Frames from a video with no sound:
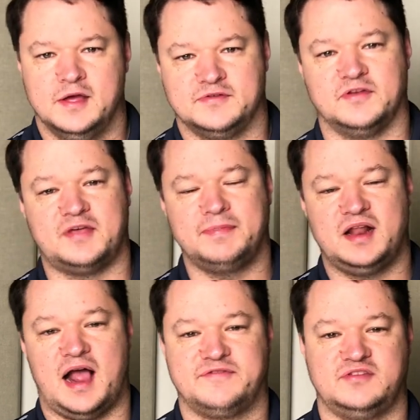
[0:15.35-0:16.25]
So
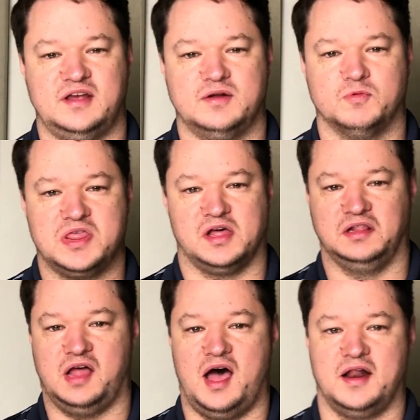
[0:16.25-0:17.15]
something I've seen with a
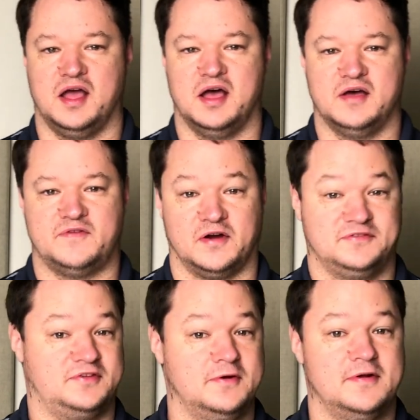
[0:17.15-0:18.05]
lot of our
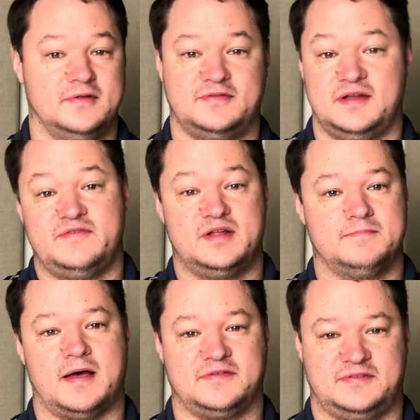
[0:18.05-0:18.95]
students and even in
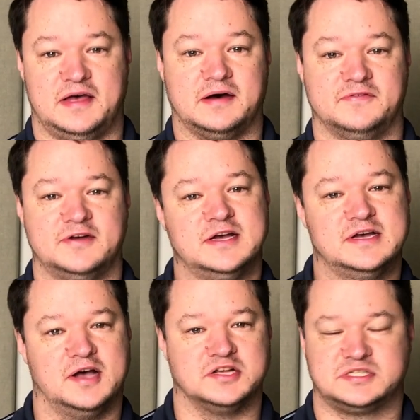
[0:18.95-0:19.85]
myself,
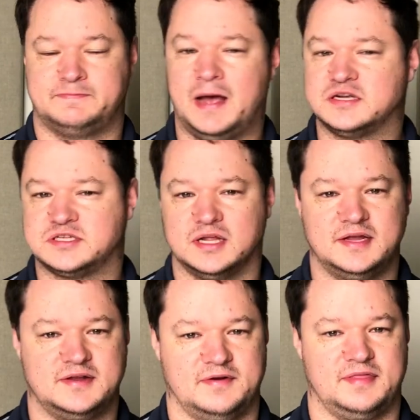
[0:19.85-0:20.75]
especially
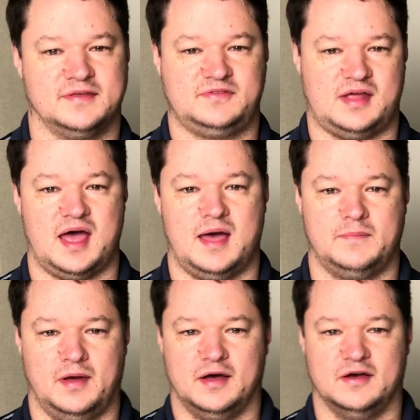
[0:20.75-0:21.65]
during this
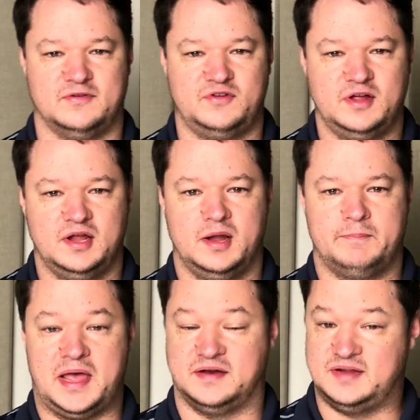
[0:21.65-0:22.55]
time of
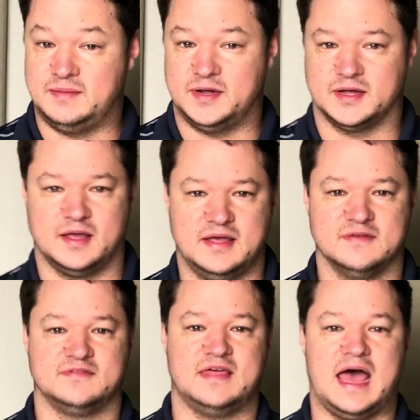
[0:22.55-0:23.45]
pandemic,
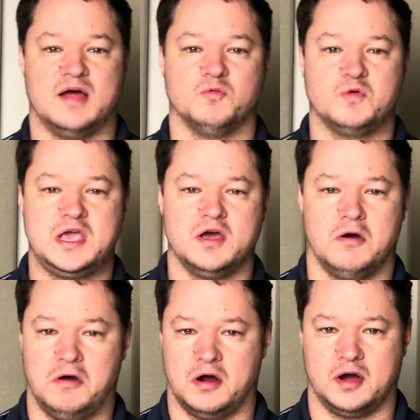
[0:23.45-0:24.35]
is that we
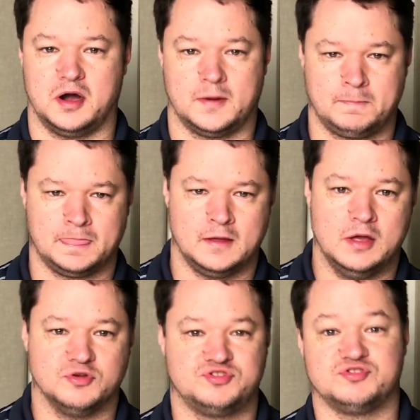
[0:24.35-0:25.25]
are
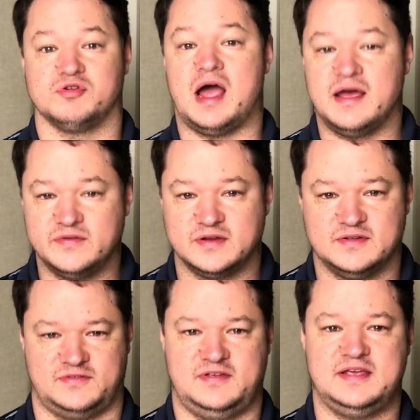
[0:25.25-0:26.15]
striving to
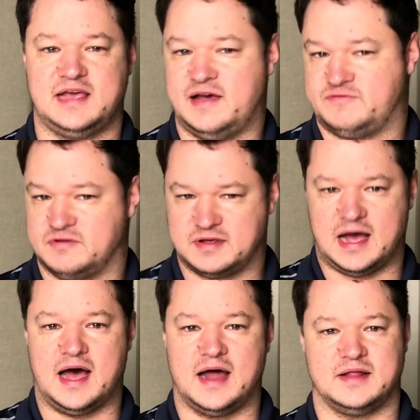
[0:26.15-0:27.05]
seek after
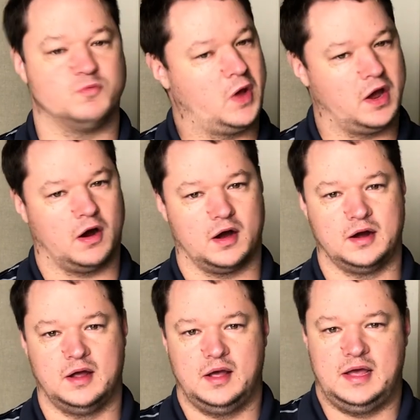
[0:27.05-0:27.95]
God, and we are
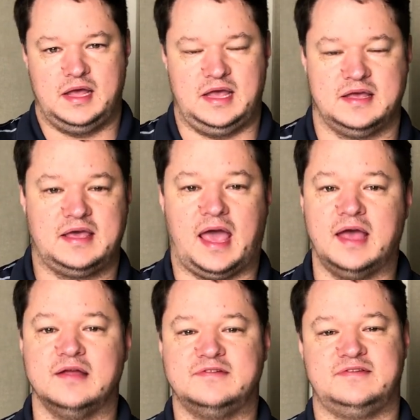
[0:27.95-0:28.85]

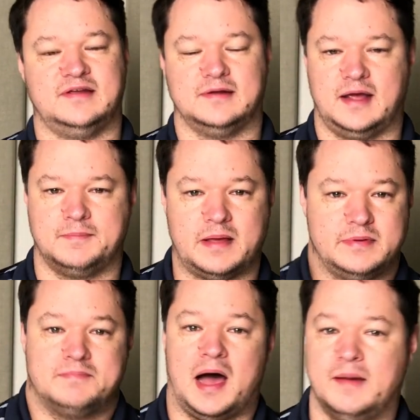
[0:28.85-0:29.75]
engaged in maybe
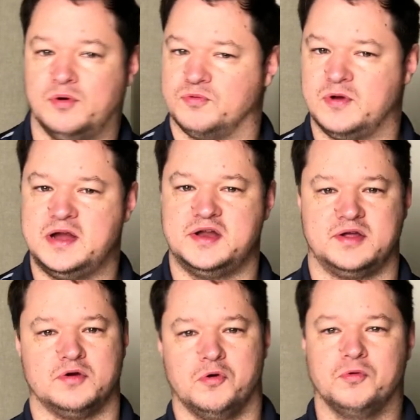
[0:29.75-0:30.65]
Bible
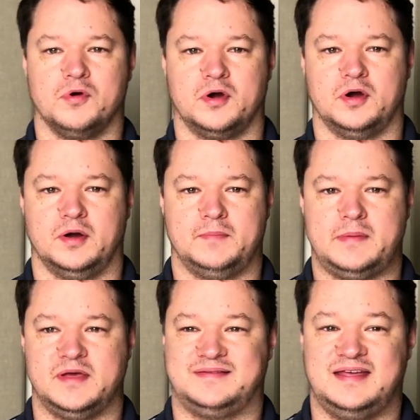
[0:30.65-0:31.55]
reading or
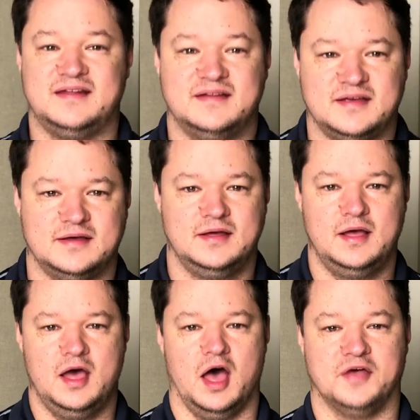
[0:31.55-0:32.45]
maybe attending
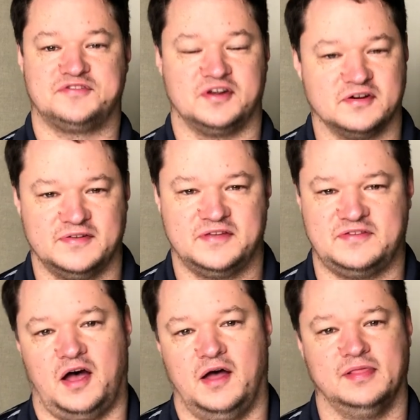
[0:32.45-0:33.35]
a service
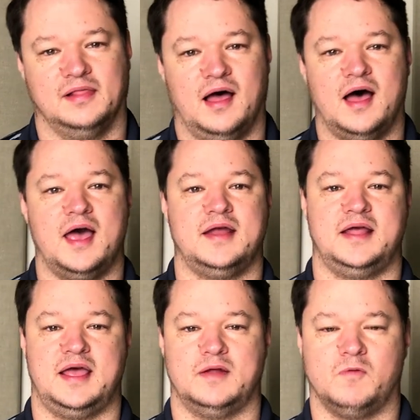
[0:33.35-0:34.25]
online,
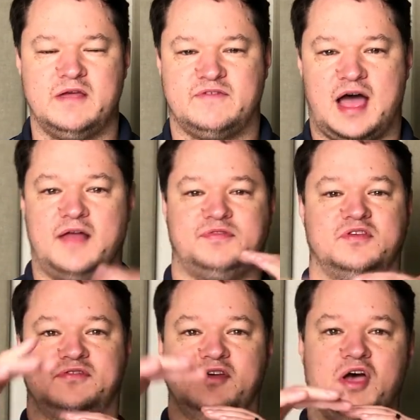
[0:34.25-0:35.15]
and we've got
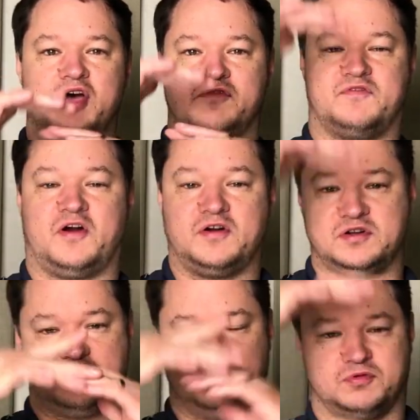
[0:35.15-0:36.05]
this
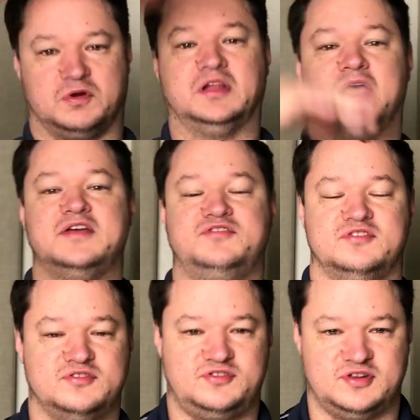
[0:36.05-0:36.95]
vertical
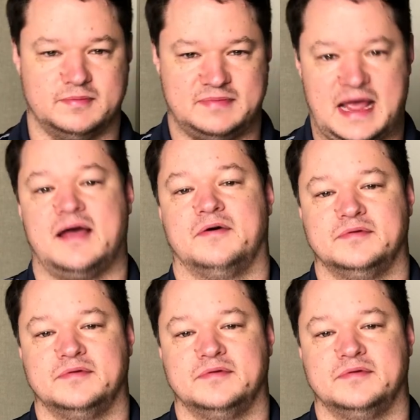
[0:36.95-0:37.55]
relationship down